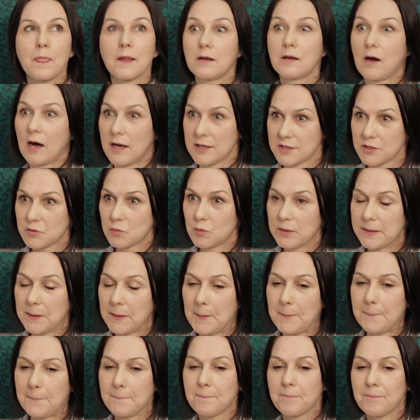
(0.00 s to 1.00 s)
God's
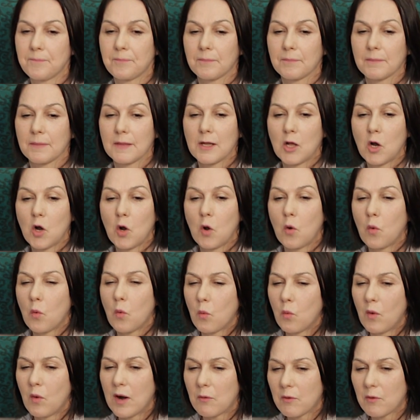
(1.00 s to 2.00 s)
will,
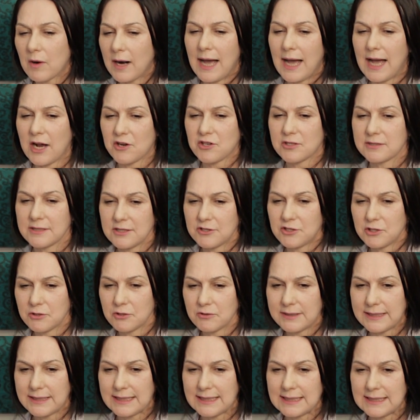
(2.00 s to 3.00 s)
what we're actually
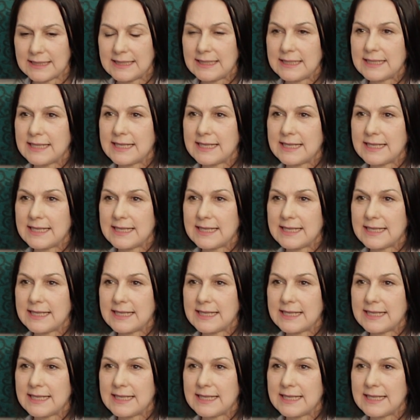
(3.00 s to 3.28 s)
doing